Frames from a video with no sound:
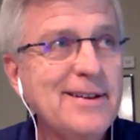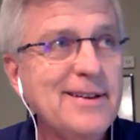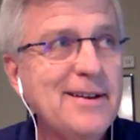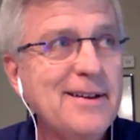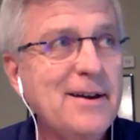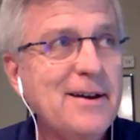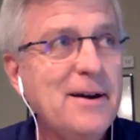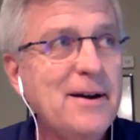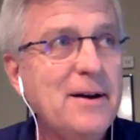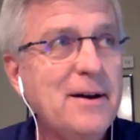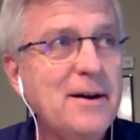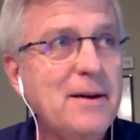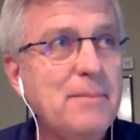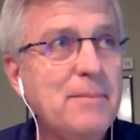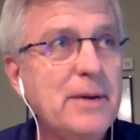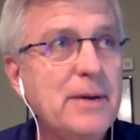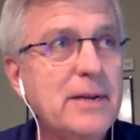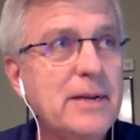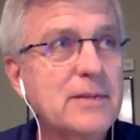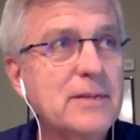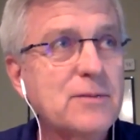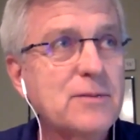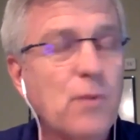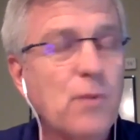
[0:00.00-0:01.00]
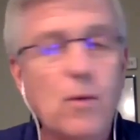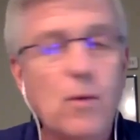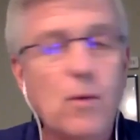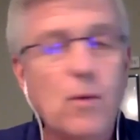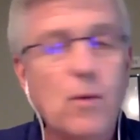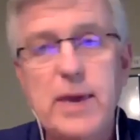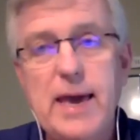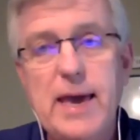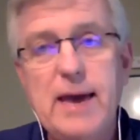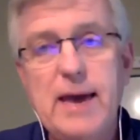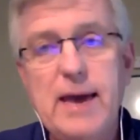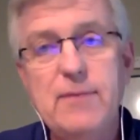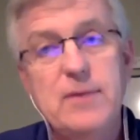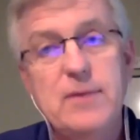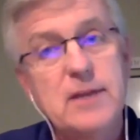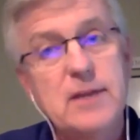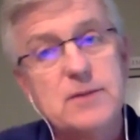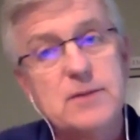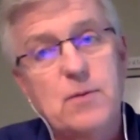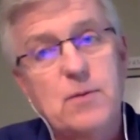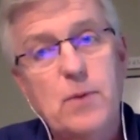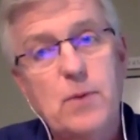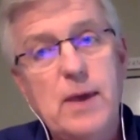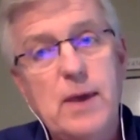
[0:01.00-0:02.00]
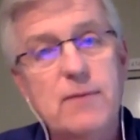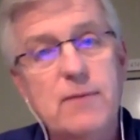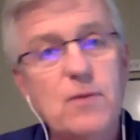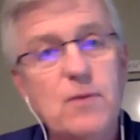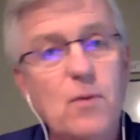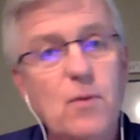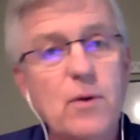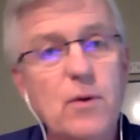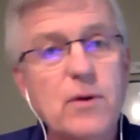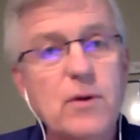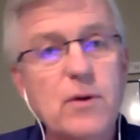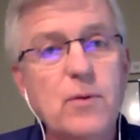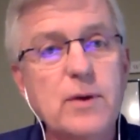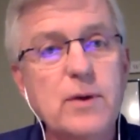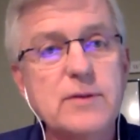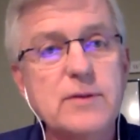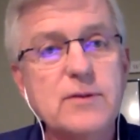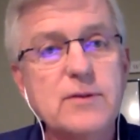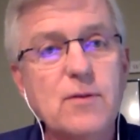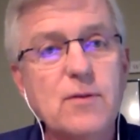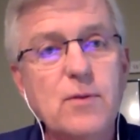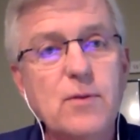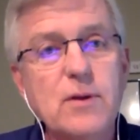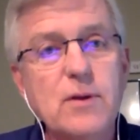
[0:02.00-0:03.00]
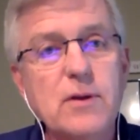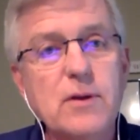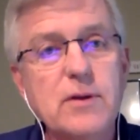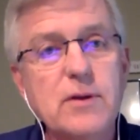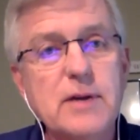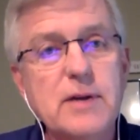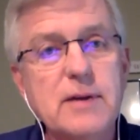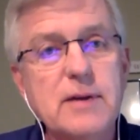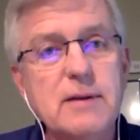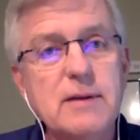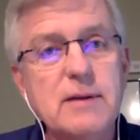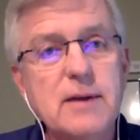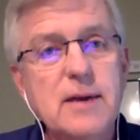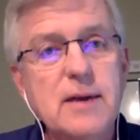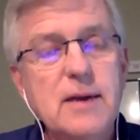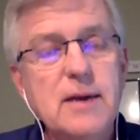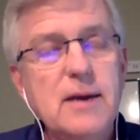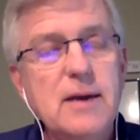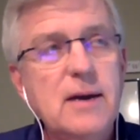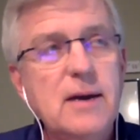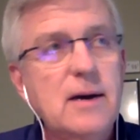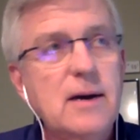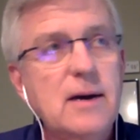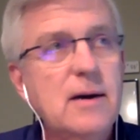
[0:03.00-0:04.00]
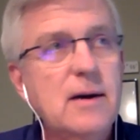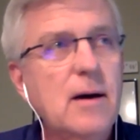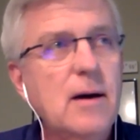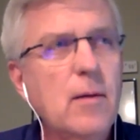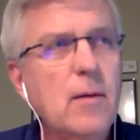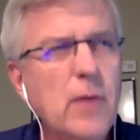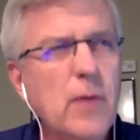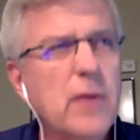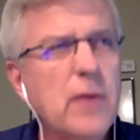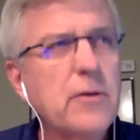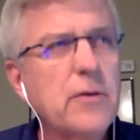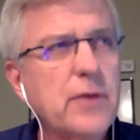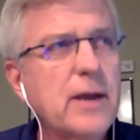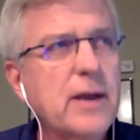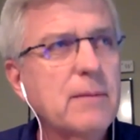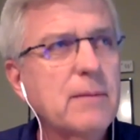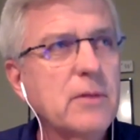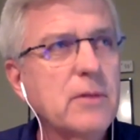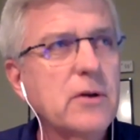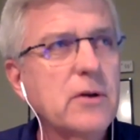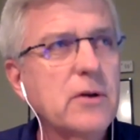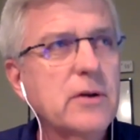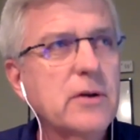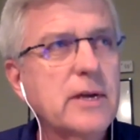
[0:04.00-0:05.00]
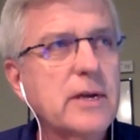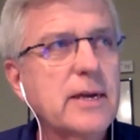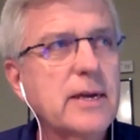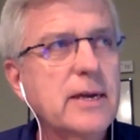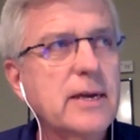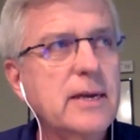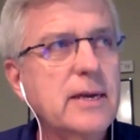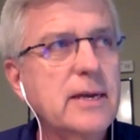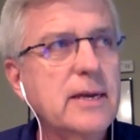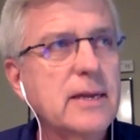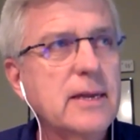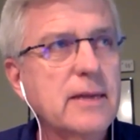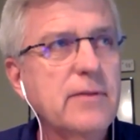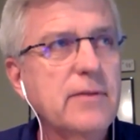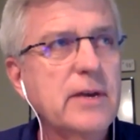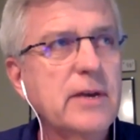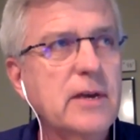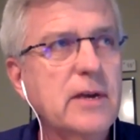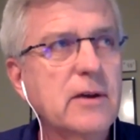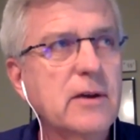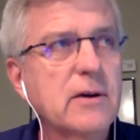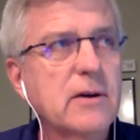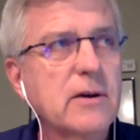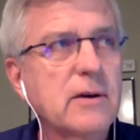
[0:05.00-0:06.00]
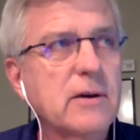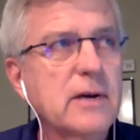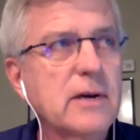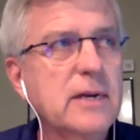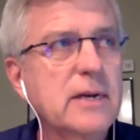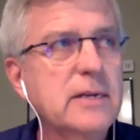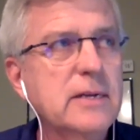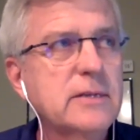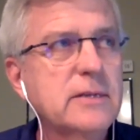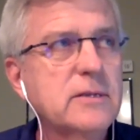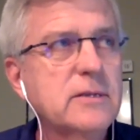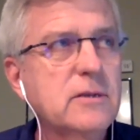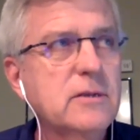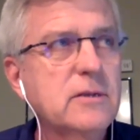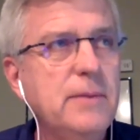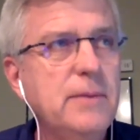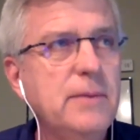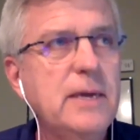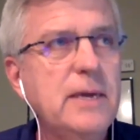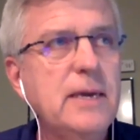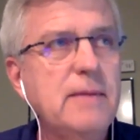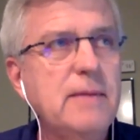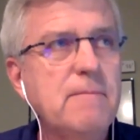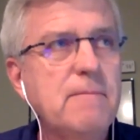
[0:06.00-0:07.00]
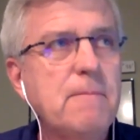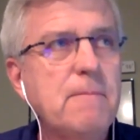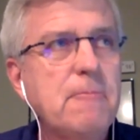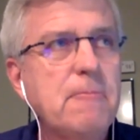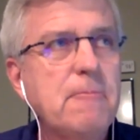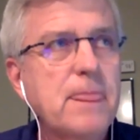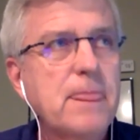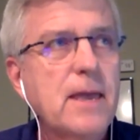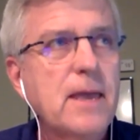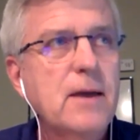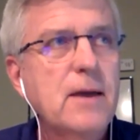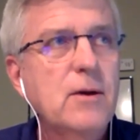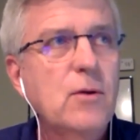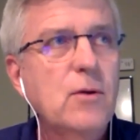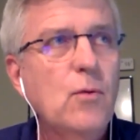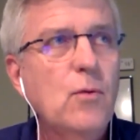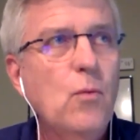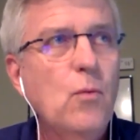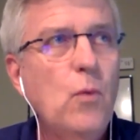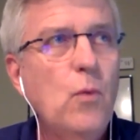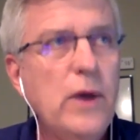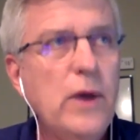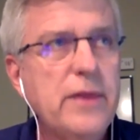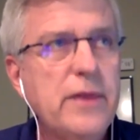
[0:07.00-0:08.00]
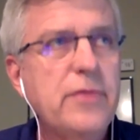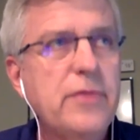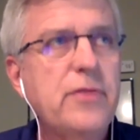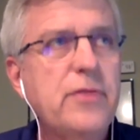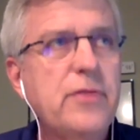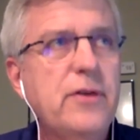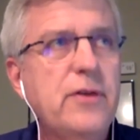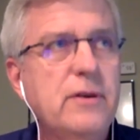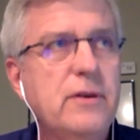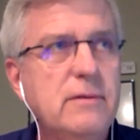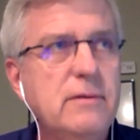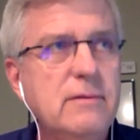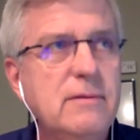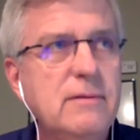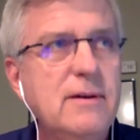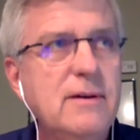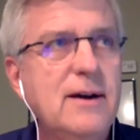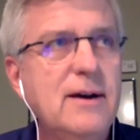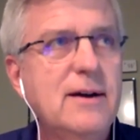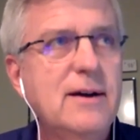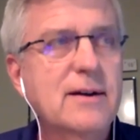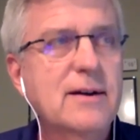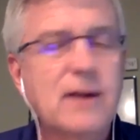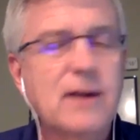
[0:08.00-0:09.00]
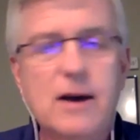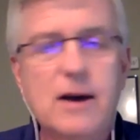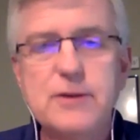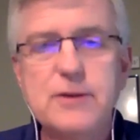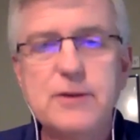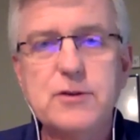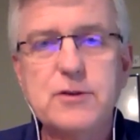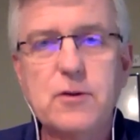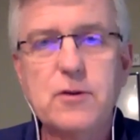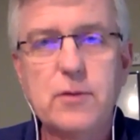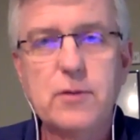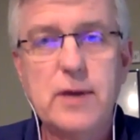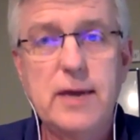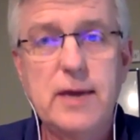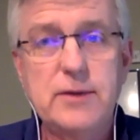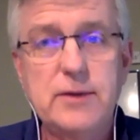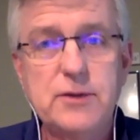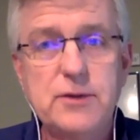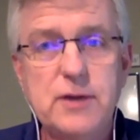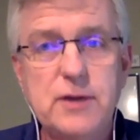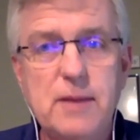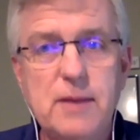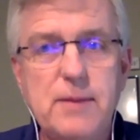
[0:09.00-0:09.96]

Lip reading: But it's what we have, and that's what we have to work with. So we're learning. Another thing I'm learning living here is to be with God's creation.